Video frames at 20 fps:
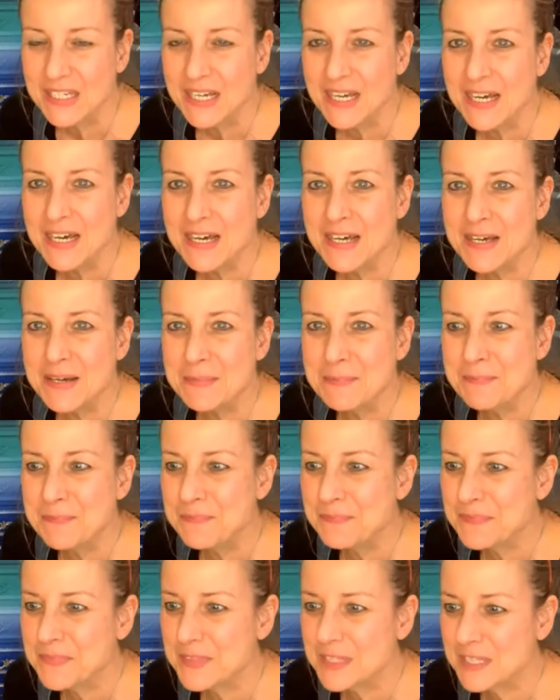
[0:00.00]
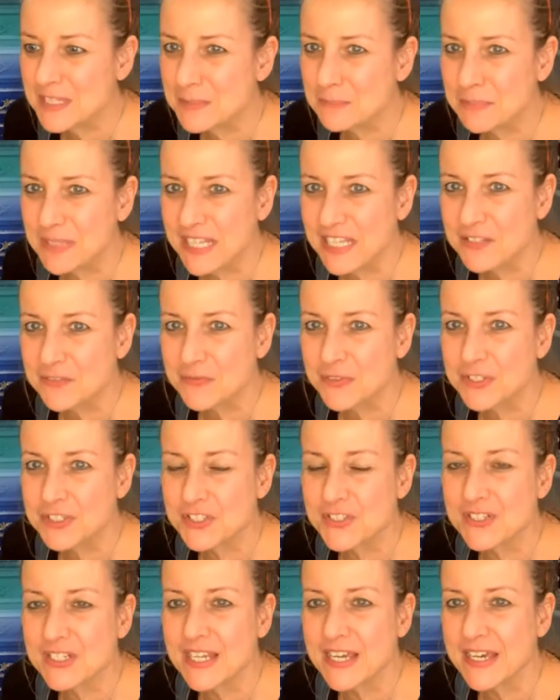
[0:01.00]
The plan for
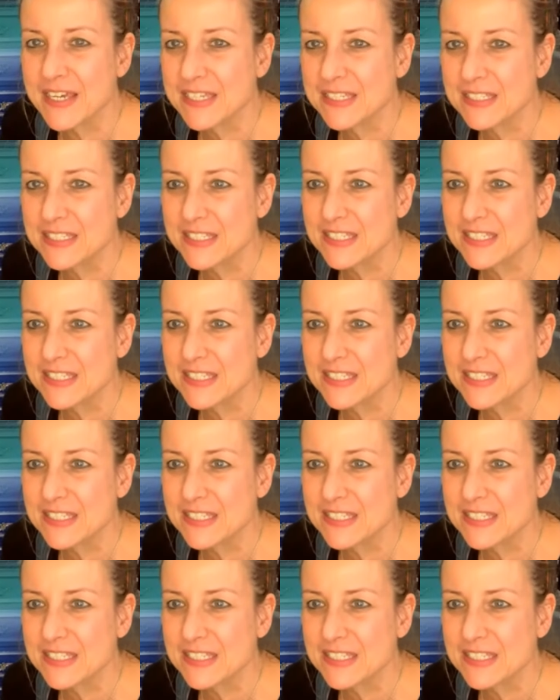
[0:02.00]
tonight